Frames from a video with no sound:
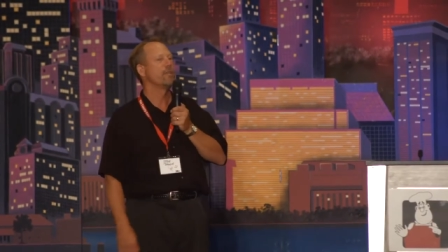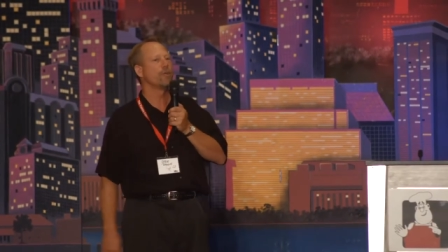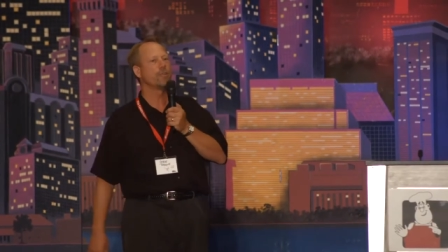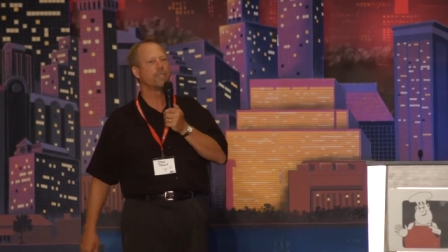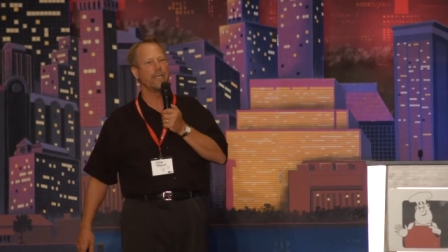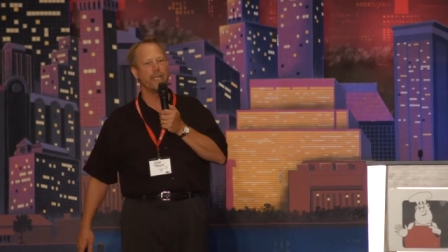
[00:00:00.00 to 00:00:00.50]

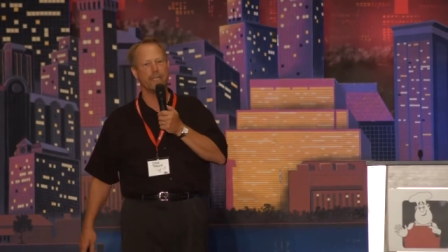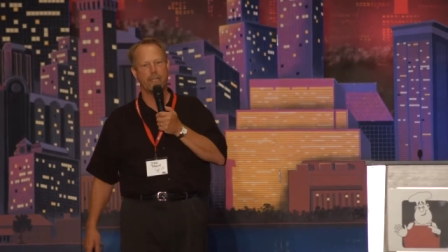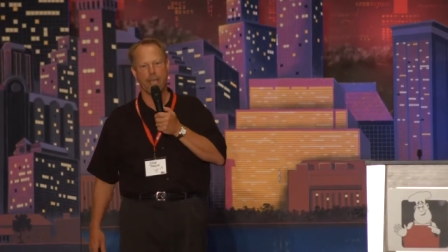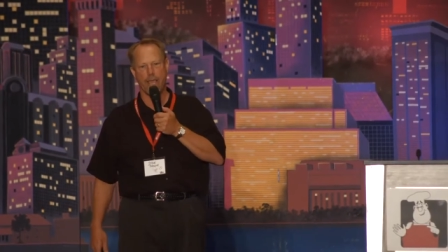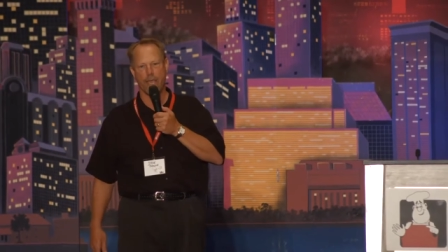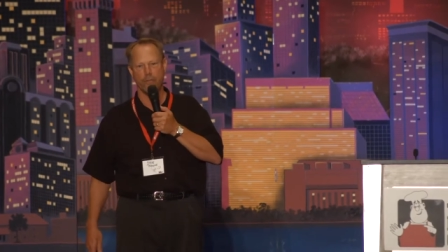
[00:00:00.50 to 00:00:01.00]

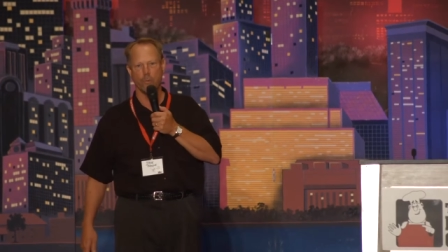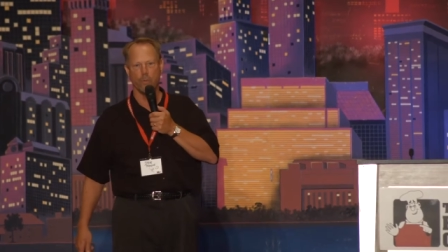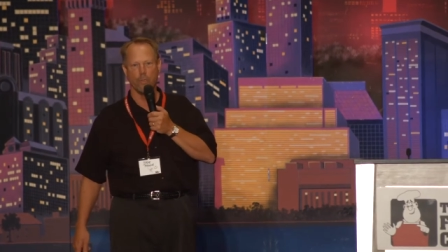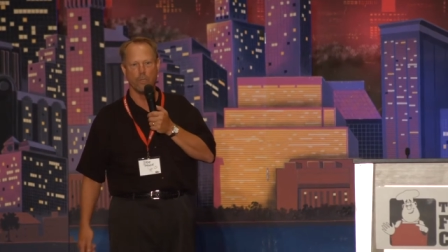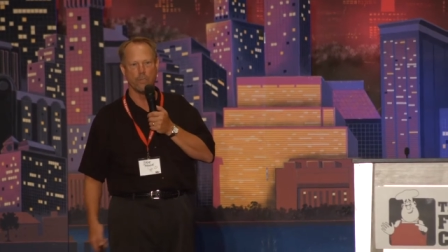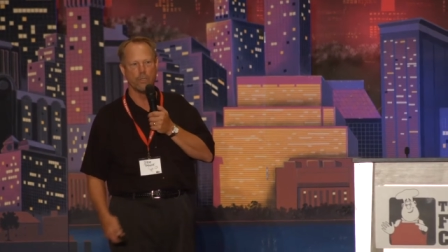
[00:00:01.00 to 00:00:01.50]
13th
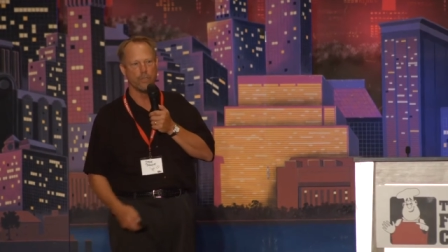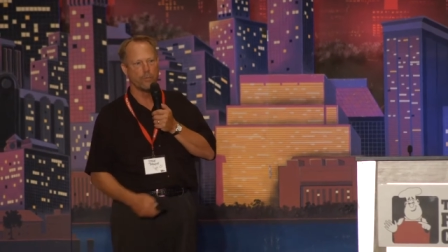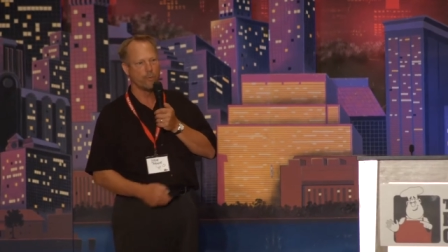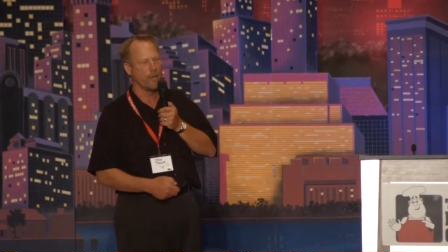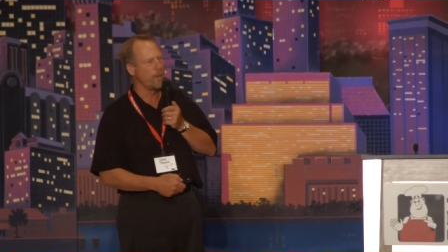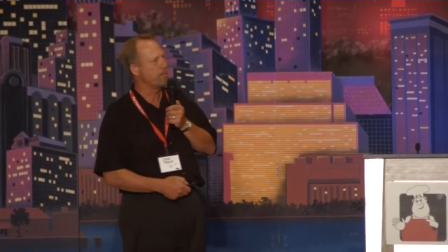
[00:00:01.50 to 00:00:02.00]
annual
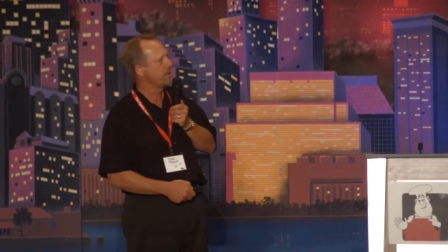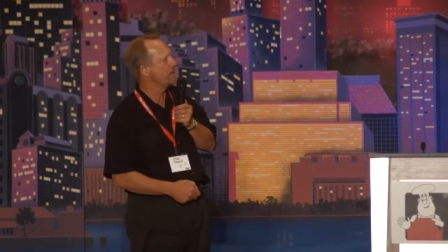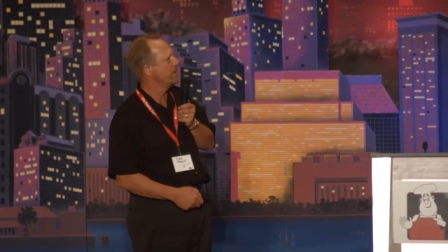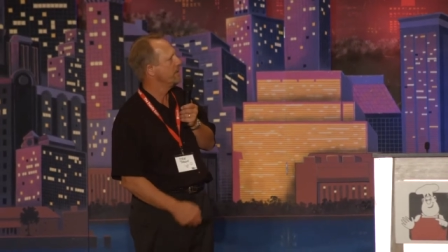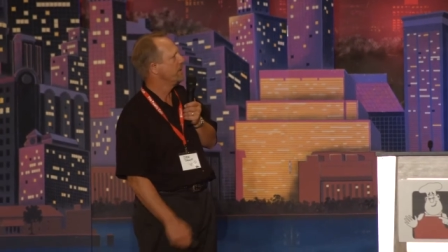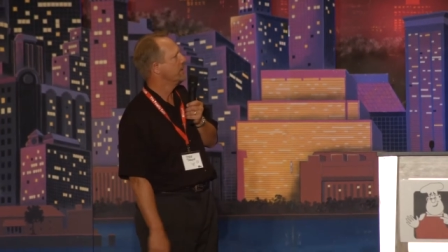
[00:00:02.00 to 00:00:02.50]
trip
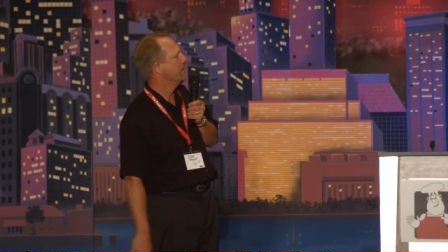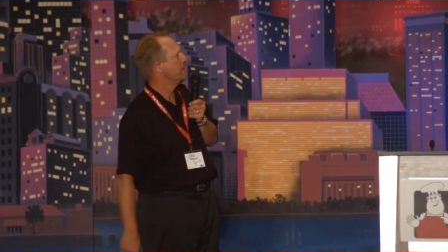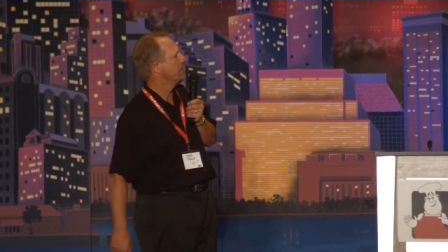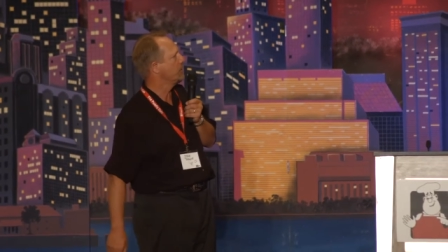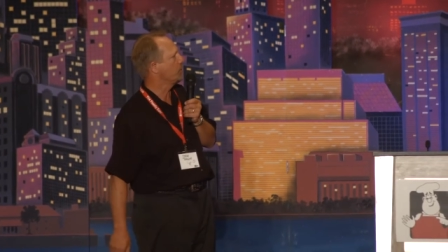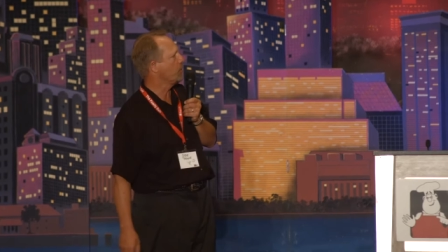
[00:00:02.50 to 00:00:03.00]

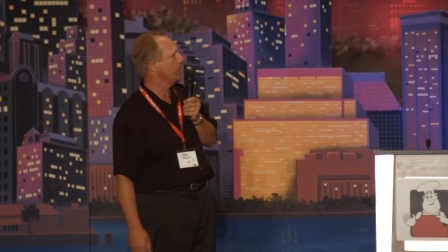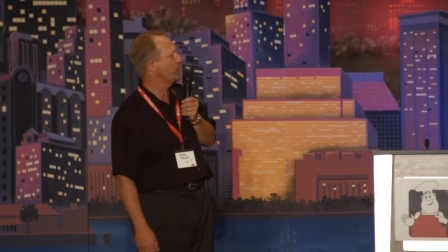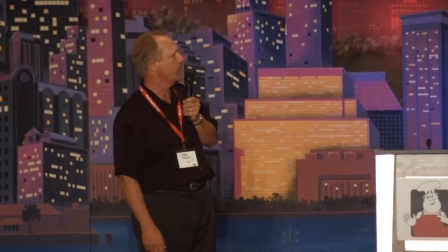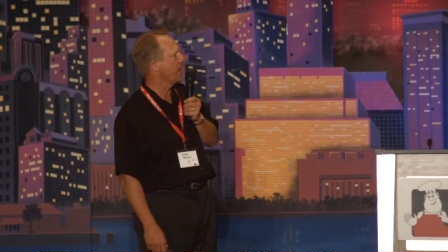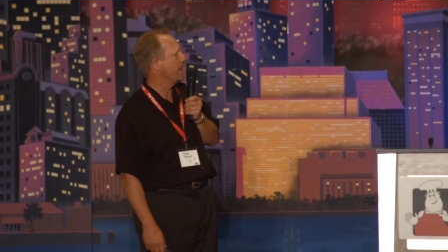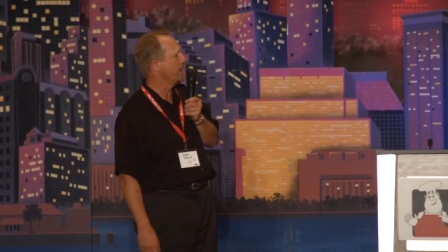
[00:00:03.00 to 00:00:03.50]
to spring
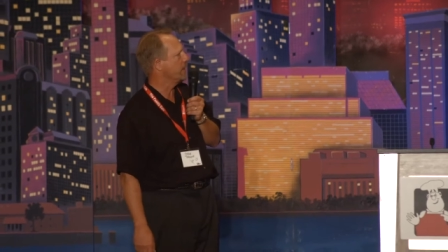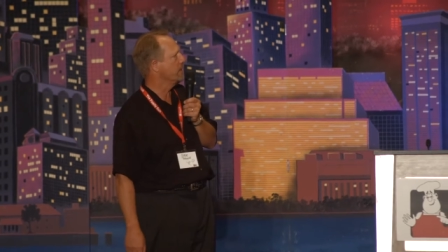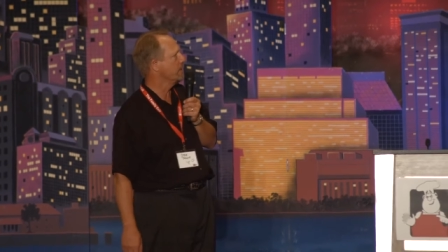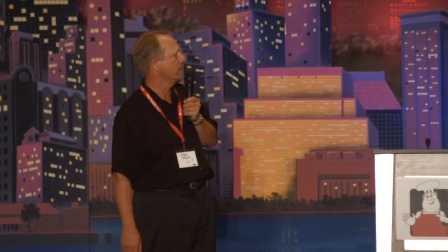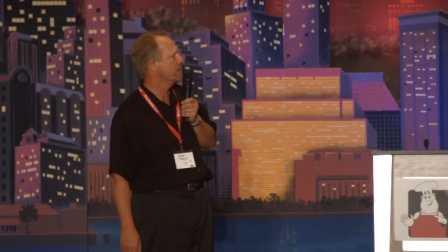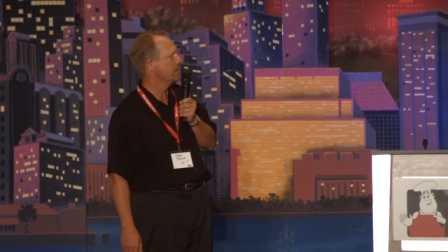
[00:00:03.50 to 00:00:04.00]
training
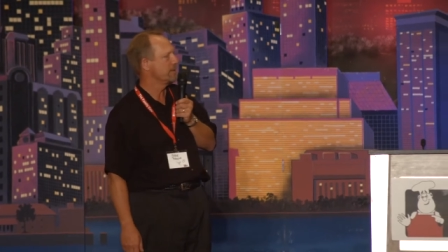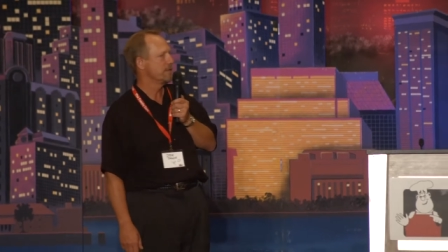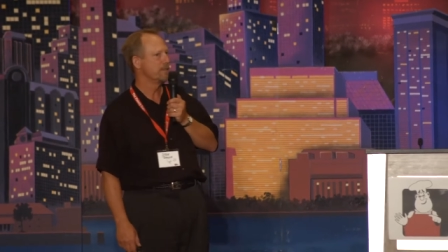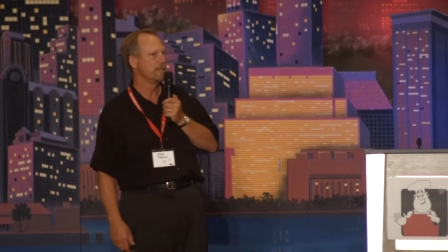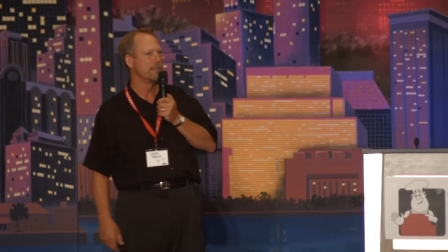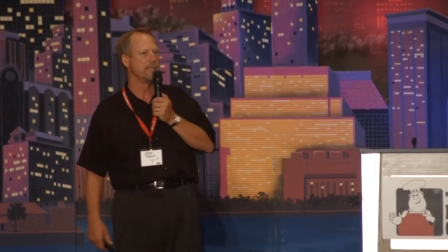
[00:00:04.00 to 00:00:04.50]

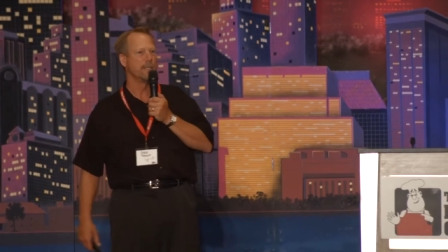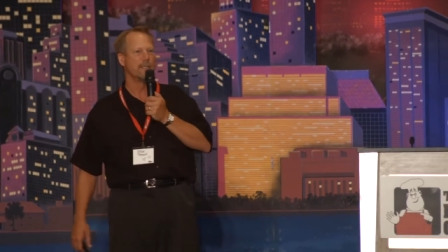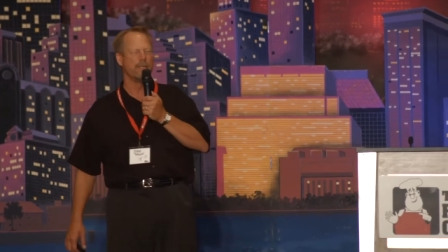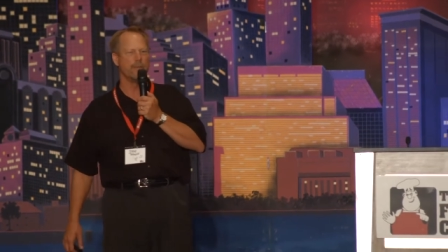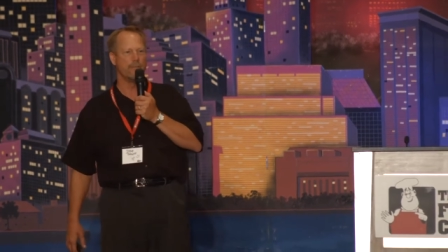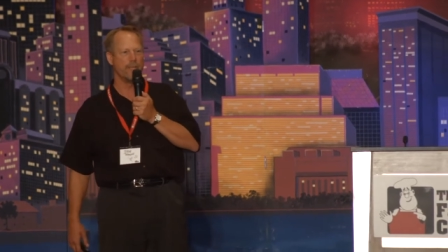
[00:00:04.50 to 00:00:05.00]

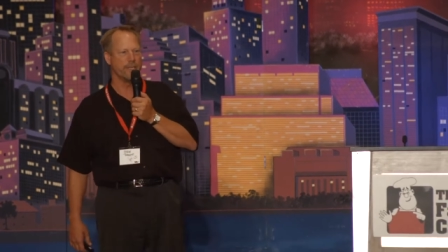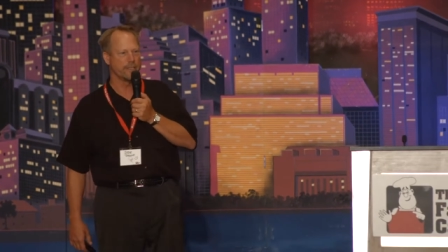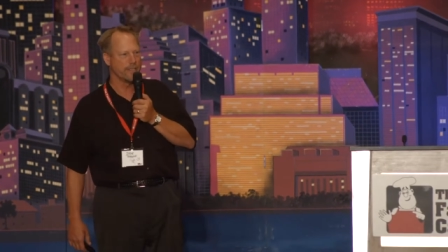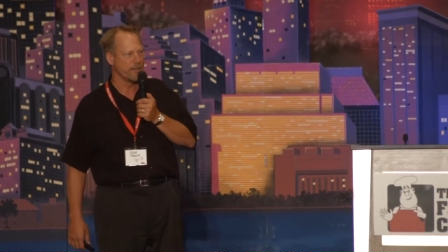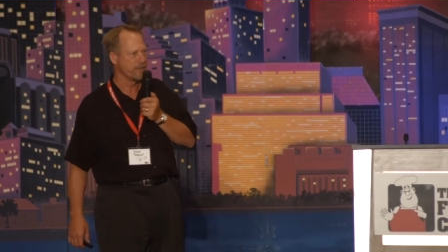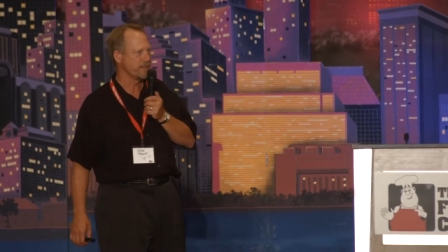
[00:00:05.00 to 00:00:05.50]
in
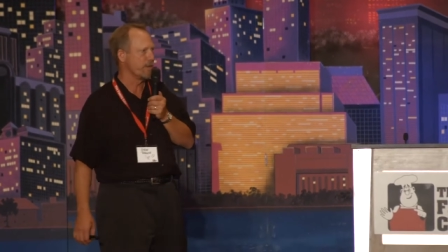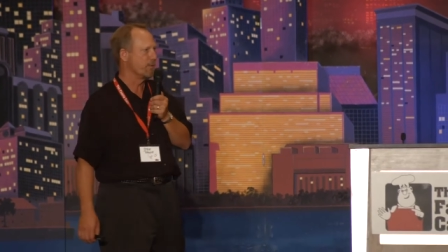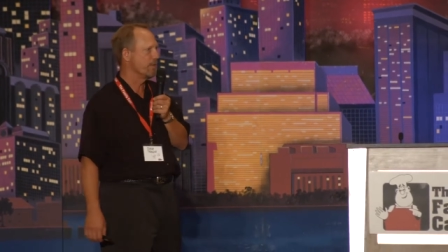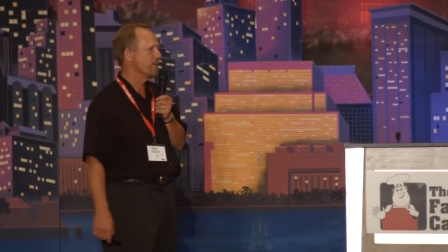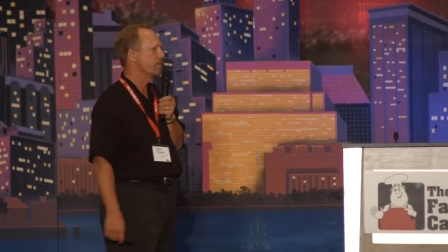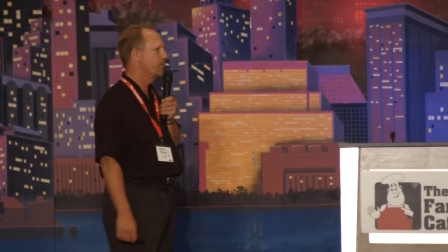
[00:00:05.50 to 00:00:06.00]
Phoenix,
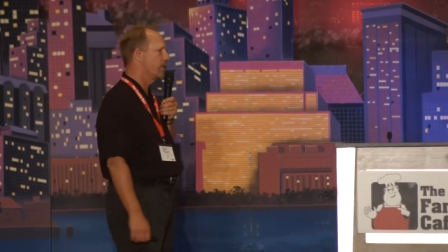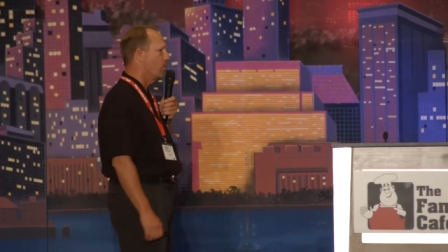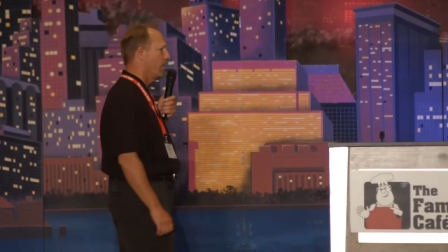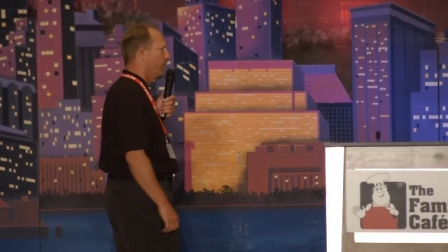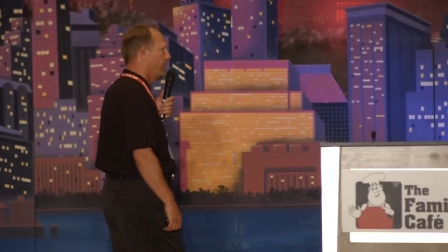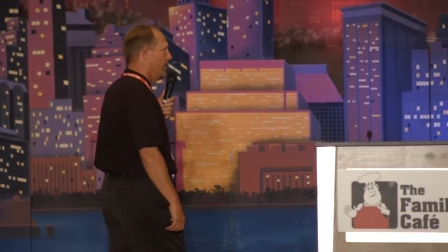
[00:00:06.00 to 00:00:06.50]
Arizona. We
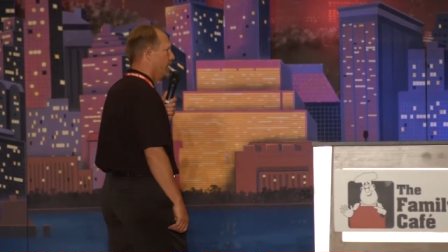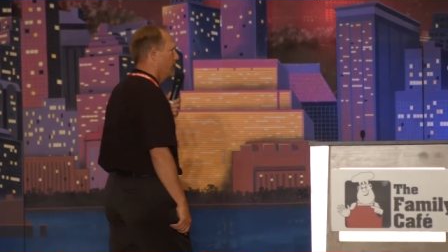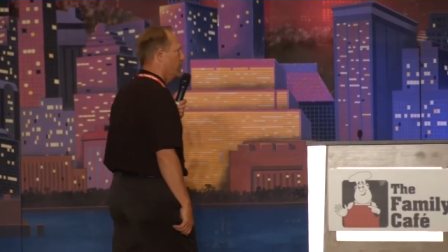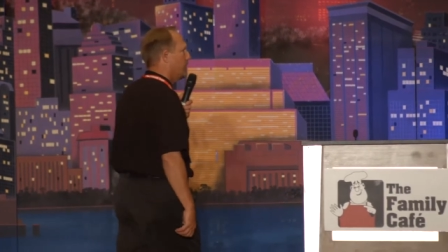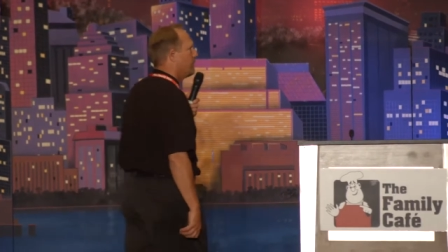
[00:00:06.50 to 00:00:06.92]
go every year.